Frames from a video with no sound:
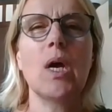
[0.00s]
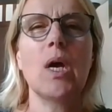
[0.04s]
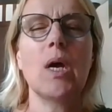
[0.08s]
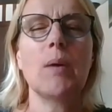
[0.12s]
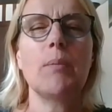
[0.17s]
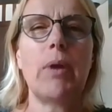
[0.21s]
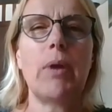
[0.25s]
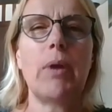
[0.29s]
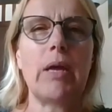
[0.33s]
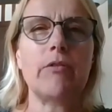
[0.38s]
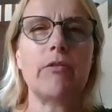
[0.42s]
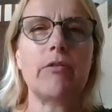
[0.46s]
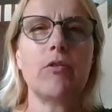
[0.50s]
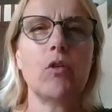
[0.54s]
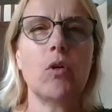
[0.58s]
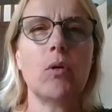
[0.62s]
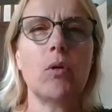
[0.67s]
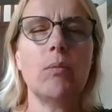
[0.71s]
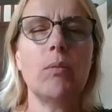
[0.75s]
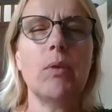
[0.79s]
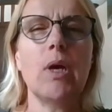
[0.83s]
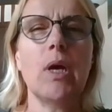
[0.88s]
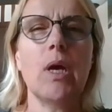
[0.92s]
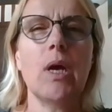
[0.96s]

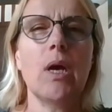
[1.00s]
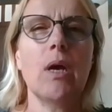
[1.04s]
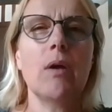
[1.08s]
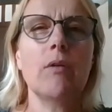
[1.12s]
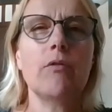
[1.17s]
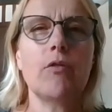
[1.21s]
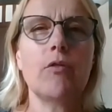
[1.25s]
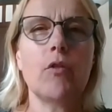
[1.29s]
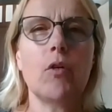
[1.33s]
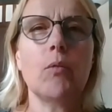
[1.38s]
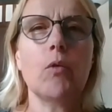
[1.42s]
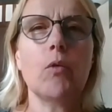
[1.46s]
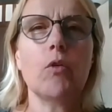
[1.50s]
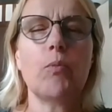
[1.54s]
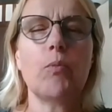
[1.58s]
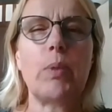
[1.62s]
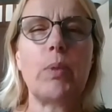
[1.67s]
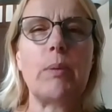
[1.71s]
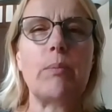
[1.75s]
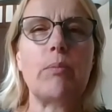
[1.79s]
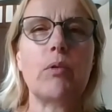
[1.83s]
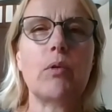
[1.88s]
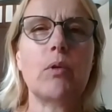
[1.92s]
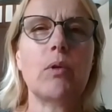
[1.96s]
platform for most
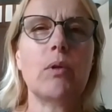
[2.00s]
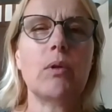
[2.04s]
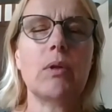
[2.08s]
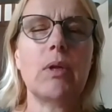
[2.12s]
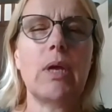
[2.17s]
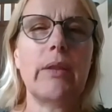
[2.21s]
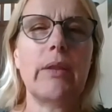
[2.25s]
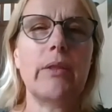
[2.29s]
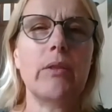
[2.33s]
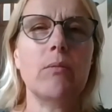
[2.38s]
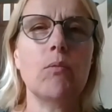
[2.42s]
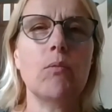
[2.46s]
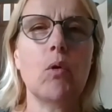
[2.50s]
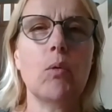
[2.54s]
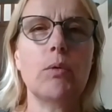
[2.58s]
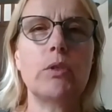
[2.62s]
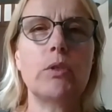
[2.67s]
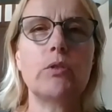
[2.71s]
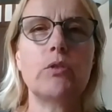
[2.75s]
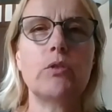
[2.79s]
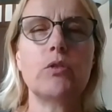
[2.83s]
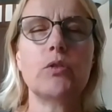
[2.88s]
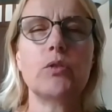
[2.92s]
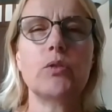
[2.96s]
people at the
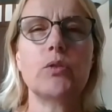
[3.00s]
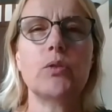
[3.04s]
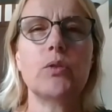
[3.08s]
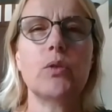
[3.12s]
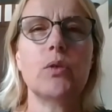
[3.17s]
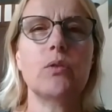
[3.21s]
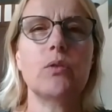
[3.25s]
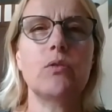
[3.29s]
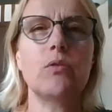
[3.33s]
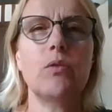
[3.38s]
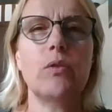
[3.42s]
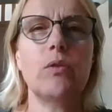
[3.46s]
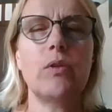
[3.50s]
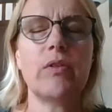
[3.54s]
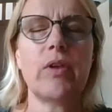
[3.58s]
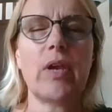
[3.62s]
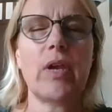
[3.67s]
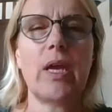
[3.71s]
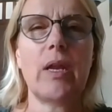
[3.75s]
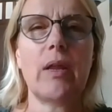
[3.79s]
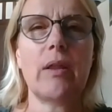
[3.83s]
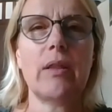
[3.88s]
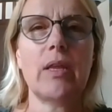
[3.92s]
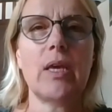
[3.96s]
moment to do this
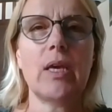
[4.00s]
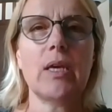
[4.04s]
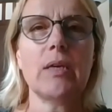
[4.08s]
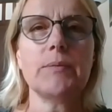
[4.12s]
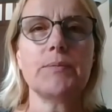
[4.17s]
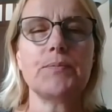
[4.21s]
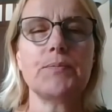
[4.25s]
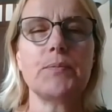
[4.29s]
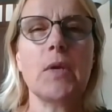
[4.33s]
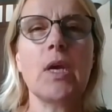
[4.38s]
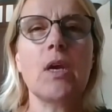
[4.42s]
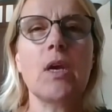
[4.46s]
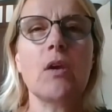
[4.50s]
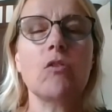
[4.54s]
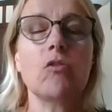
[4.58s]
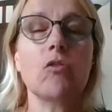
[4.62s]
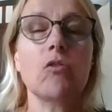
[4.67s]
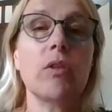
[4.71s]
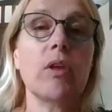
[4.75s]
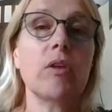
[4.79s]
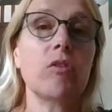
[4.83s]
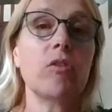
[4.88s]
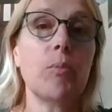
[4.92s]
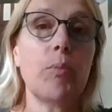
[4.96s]
kind of thing. So there's a